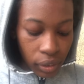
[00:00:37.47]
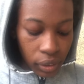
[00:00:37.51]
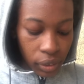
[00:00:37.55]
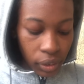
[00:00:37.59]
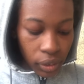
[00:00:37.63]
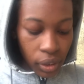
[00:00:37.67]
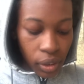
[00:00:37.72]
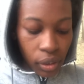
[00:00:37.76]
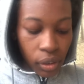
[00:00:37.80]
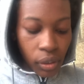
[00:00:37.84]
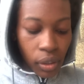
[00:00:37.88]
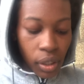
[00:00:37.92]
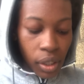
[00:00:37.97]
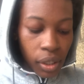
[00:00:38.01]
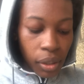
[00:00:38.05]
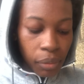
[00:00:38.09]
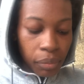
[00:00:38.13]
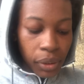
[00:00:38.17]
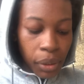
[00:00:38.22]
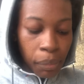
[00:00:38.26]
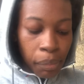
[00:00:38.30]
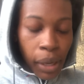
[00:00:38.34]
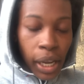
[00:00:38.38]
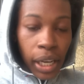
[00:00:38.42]
So
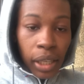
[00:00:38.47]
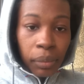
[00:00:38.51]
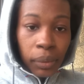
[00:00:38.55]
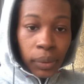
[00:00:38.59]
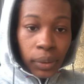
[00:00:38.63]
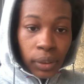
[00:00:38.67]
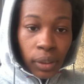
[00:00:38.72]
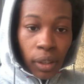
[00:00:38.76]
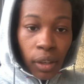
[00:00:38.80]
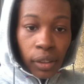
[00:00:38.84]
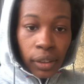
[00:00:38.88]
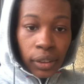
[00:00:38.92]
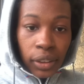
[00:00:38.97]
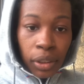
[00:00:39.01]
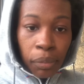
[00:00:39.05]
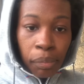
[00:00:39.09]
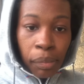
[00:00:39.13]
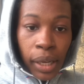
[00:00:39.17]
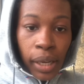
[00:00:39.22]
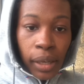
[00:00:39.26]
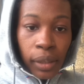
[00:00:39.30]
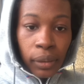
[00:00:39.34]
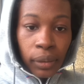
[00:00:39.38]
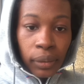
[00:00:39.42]
um, the Bible talks
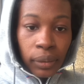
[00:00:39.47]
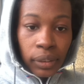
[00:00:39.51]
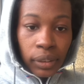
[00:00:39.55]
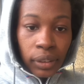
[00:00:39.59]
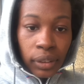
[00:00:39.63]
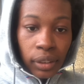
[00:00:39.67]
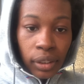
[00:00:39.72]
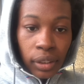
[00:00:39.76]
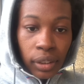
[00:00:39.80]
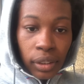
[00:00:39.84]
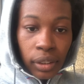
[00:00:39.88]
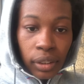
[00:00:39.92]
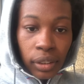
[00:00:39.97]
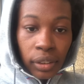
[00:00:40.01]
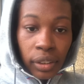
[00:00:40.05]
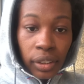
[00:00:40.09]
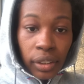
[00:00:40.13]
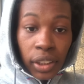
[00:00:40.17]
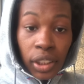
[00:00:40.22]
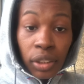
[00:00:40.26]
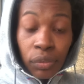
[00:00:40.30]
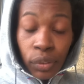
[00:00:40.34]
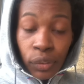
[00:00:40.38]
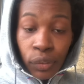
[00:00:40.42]
about
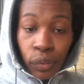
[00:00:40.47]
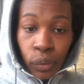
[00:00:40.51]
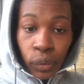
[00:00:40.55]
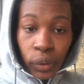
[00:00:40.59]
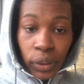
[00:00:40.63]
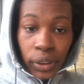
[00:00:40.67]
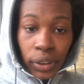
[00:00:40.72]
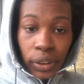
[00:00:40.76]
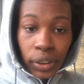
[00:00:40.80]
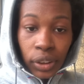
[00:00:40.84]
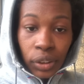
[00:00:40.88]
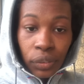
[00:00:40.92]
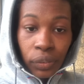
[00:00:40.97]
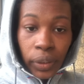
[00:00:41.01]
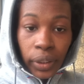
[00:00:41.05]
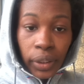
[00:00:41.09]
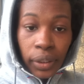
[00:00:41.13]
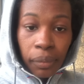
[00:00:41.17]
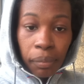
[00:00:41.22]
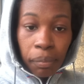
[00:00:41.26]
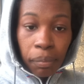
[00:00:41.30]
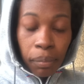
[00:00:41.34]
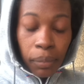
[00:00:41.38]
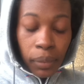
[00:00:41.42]
the evil forces,
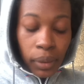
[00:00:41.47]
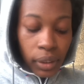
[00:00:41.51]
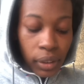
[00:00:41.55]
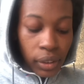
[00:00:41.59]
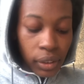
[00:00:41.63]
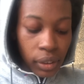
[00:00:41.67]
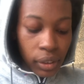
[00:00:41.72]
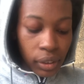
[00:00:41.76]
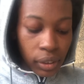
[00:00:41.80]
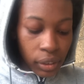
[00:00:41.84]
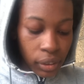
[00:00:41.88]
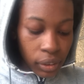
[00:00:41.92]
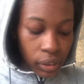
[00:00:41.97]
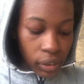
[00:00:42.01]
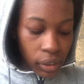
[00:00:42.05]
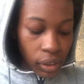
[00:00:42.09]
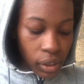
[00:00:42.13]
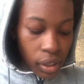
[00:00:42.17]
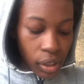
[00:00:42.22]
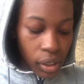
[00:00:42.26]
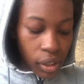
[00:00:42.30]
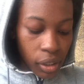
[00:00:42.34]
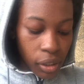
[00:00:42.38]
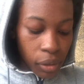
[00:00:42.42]
right?
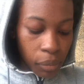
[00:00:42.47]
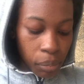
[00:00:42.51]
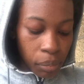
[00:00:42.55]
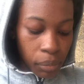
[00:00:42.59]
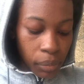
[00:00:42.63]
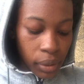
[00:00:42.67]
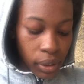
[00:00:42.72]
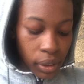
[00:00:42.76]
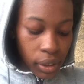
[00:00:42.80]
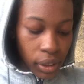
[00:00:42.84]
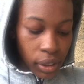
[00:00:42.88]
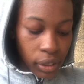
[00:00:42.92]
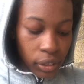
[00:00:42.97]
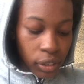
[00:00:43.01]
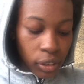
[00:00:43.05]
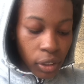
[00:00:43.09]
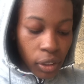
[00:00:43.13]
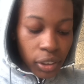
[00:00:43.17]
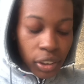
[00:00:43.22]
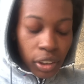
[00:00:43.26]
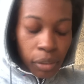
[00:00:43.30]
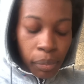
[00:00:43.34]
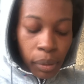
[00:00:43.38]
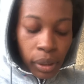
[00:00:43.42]
Um, it
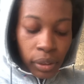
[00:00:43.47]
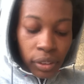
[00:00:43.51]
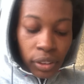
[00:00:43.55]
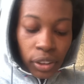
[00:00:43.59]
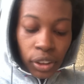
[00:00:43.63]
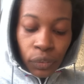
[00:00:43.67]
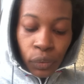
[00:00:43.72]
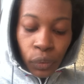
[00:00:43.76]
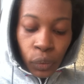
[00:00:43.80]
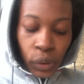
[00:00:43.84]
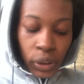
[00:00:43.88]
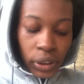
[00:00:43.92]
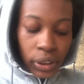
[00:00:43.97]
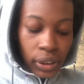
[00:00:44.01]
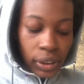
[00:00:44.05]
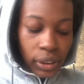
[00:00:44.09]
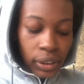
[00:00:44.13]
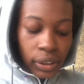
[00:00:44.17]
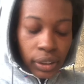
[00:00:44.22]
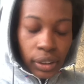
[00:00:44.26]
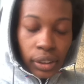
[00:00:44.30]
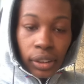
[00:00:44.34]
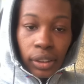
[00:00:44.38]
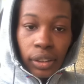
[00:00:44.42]
talks about these
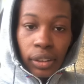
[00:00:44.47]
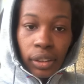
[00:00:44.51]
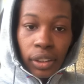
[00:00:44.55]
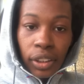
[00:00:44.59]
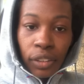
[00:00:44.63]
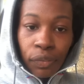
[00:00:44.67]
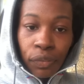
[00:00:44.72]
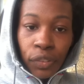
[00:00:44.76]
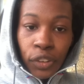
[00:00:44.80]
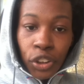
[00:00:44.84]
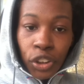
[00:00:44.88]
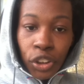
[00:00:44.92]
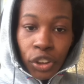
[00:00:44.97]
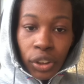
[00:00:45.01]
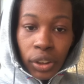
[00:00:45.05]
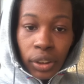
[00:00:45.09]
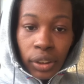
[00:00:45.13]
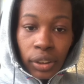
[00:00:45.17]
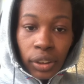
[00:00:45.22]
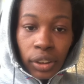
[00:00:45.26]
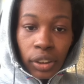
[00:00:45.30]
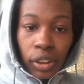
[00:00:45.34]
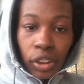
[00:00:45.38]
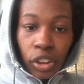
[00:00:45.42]
forces in
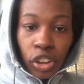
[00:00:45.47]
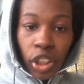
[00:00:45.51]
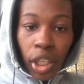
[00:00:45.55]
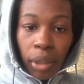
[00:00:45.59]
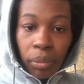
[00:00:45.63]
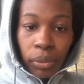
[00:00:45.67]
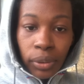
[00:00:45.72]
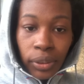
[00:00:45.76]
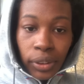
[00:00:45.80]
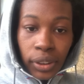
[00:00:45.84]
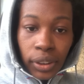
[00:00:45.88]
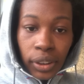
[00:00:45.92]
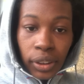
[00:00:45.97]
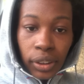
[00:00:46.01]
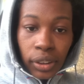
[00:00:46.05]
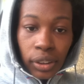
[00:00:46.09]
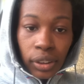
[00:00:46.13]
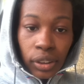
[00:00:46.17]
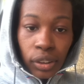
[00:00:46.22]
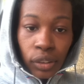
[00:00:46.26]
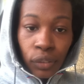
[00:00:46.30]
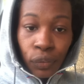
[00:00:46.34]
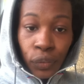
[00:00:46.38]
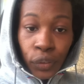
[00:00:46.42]
Ephesians chapter 6,
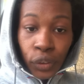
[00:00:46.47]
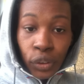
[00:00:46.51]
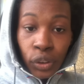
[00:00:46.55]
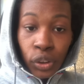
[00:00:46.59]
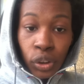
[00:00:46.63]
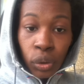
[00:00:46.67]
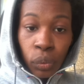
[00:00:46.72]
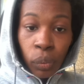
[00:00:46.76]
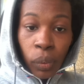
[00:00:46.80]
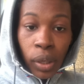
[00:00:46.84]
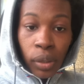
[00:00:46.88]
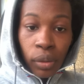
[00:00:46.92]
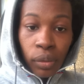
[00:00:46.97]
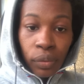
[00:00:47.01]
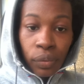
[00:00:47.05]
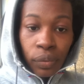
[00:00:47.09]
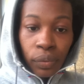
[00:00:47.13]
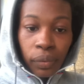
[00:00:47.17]
verse 12.